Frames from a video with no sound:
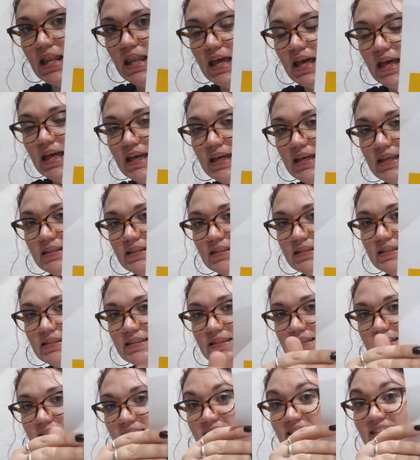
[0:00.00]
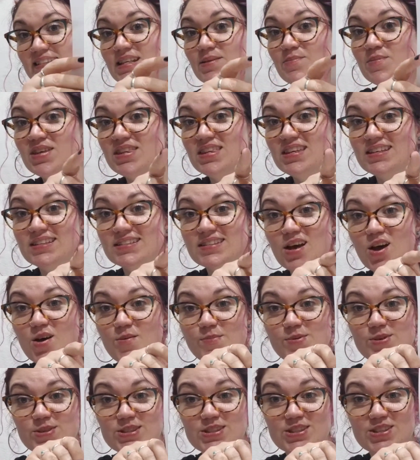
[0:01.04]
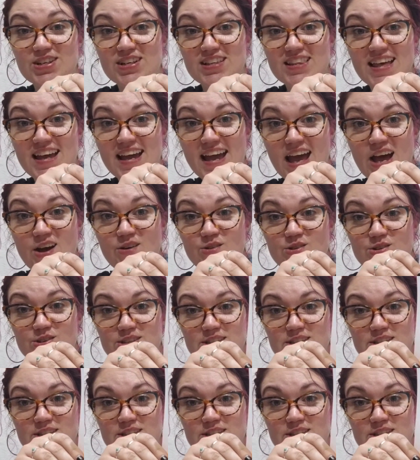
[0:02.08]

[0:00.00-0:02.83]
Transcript: lines. Some of these almost look like outer